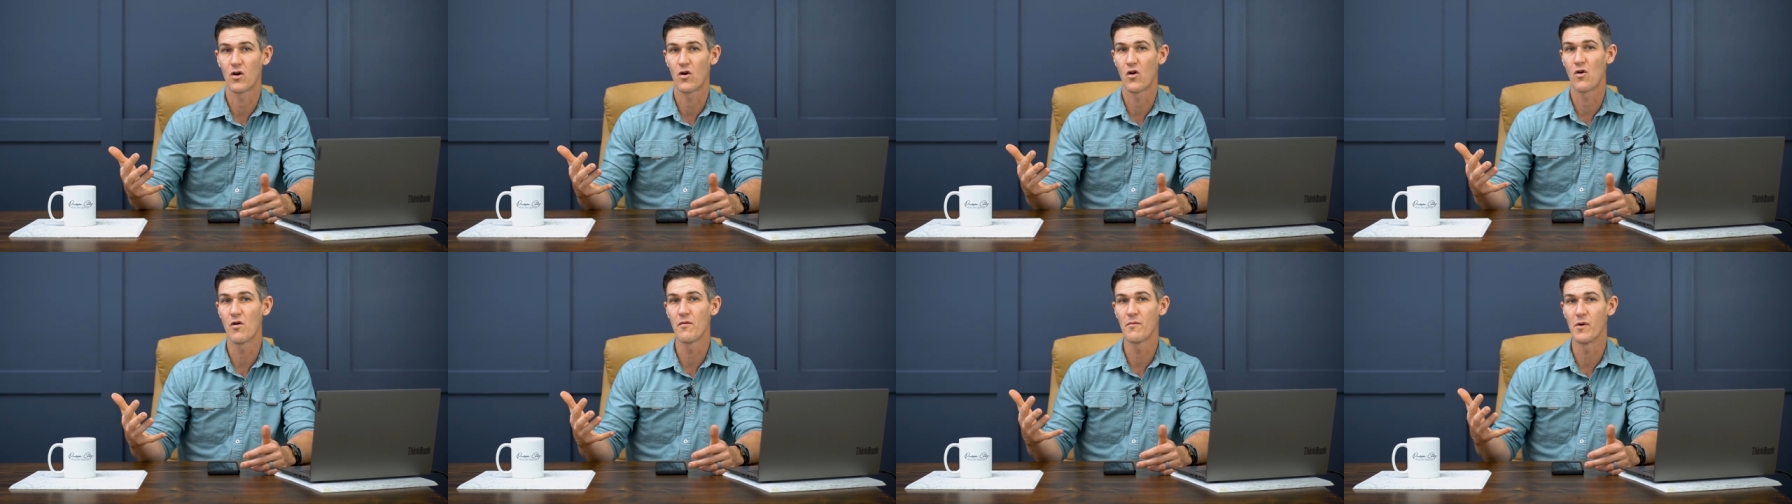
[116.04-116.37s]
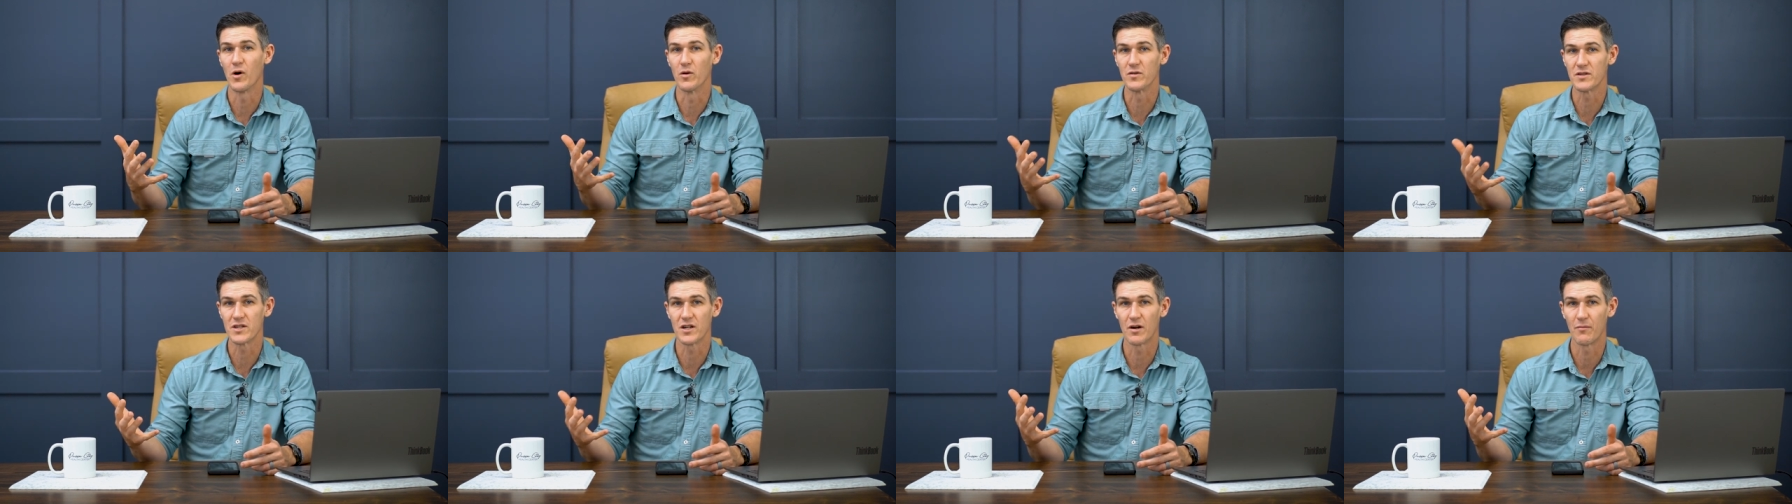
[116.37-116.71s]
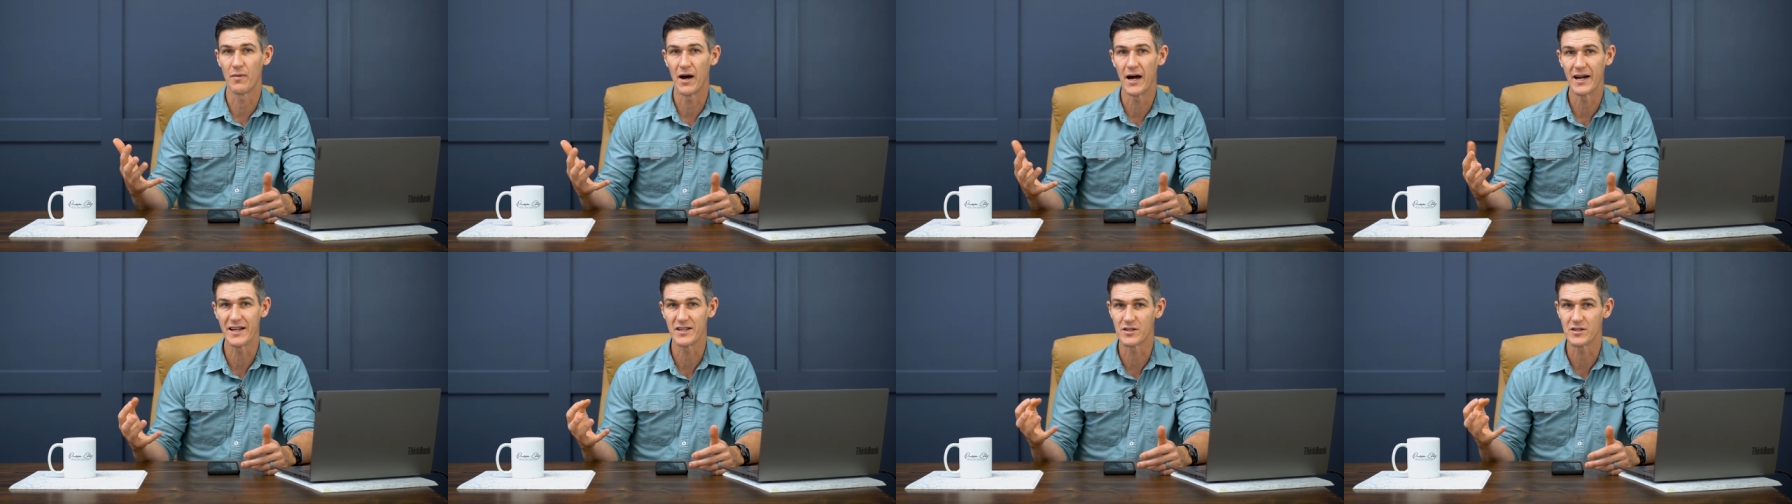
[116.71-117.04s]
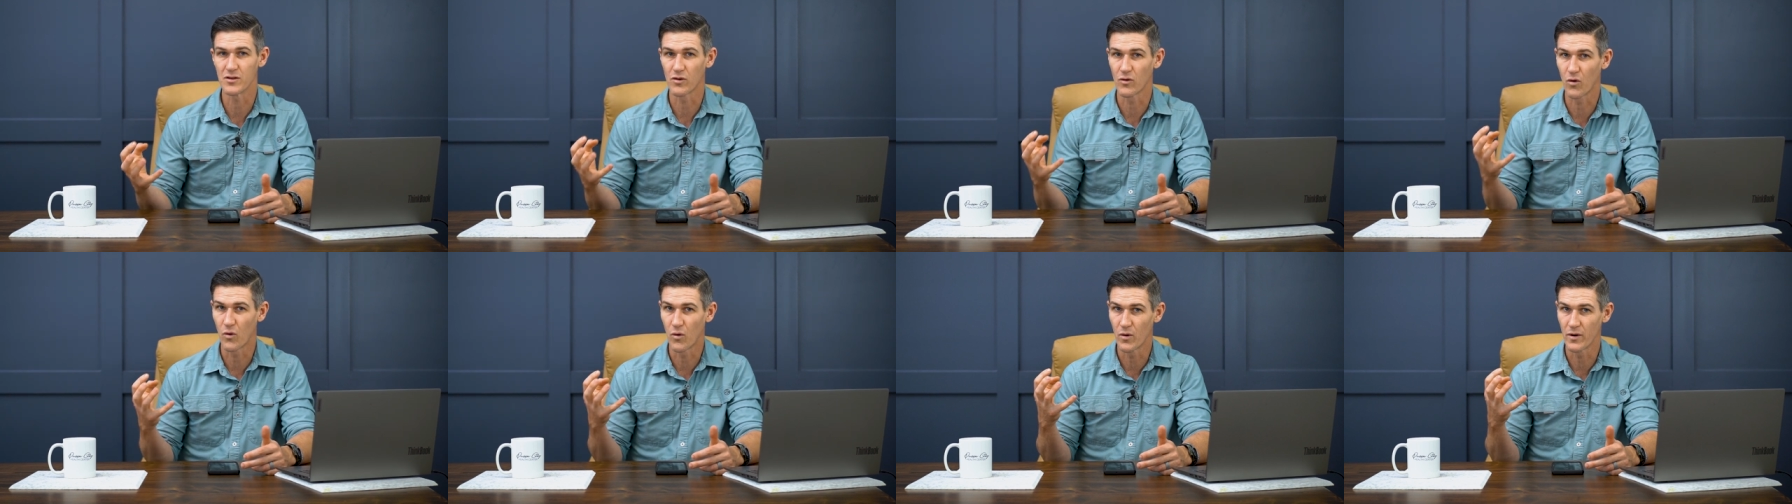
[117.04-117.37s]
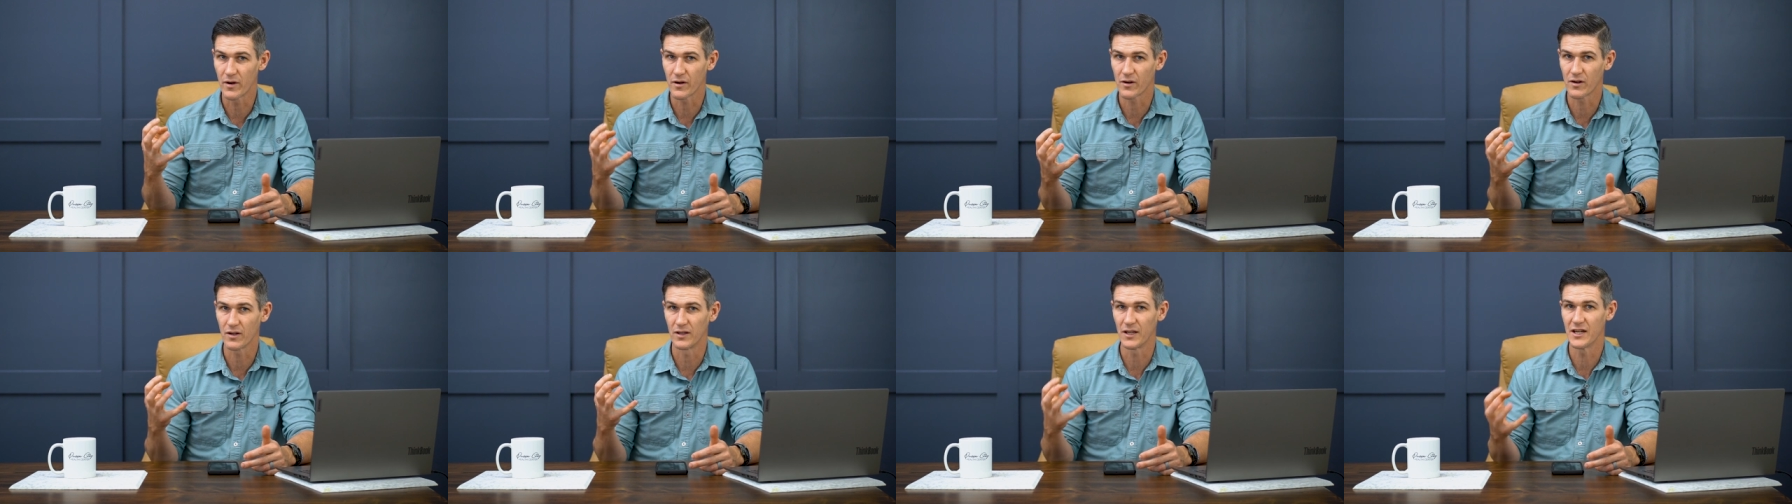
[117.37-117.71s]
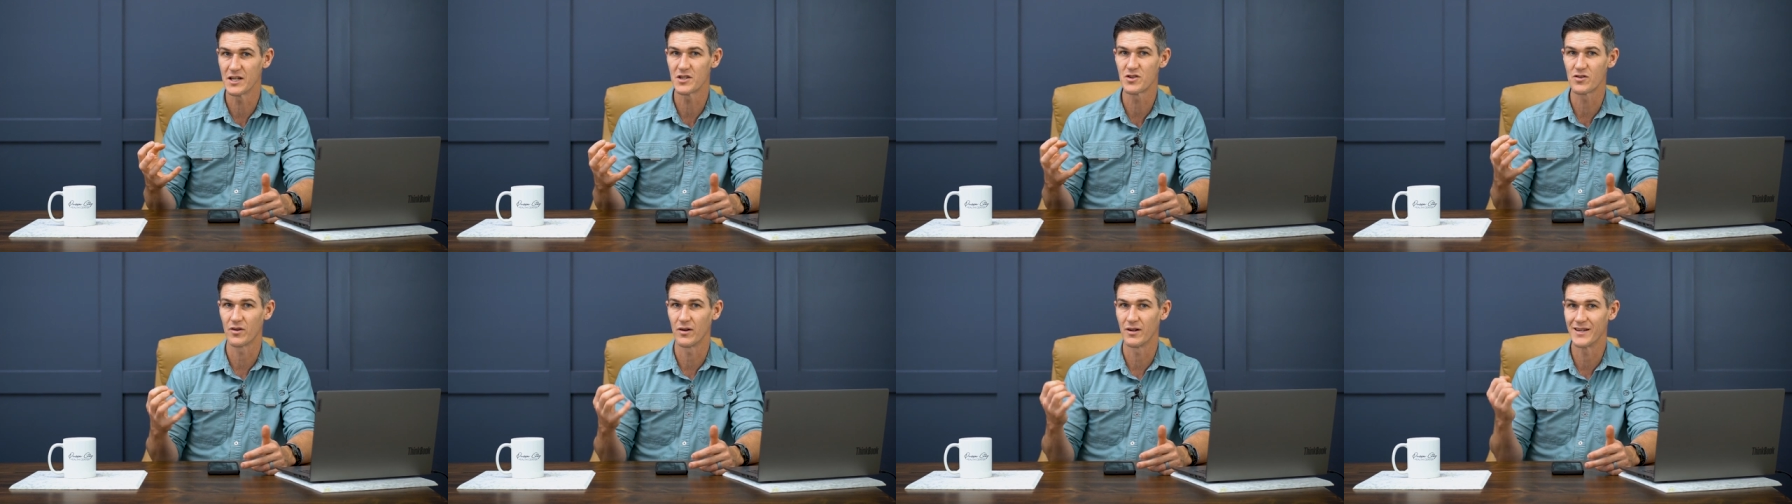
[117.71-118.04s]
hormones in our body. So
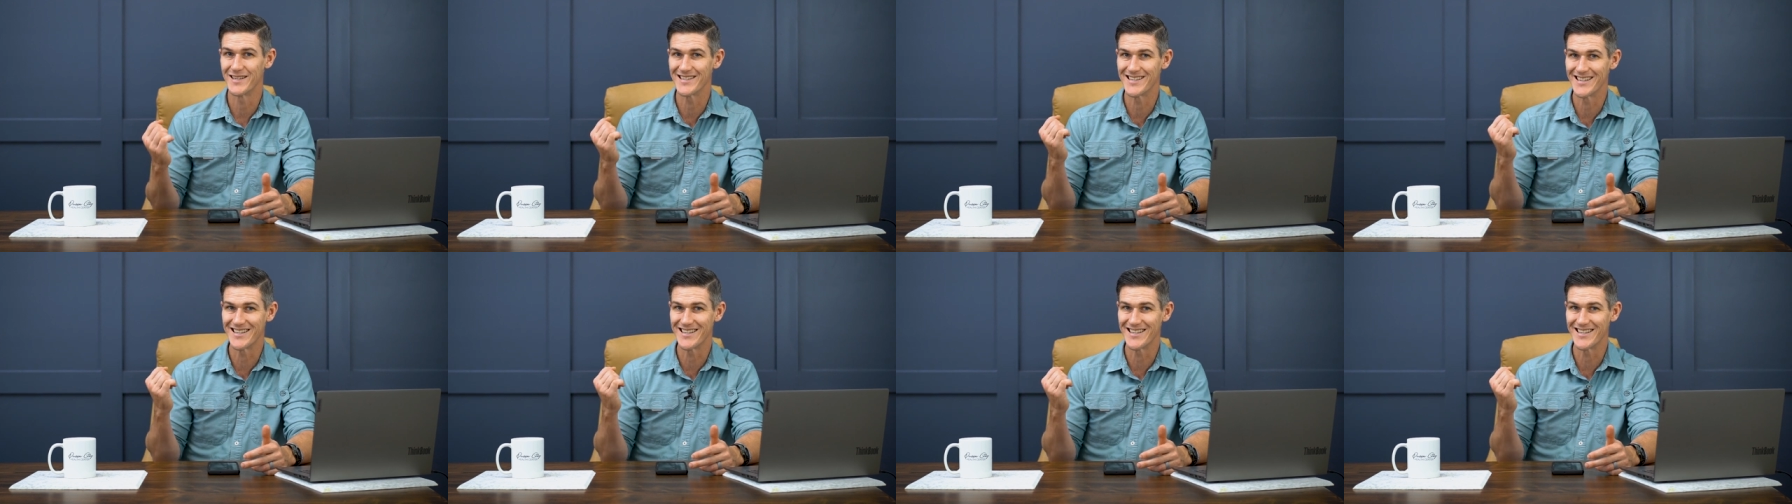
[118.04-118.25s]
cholesterol is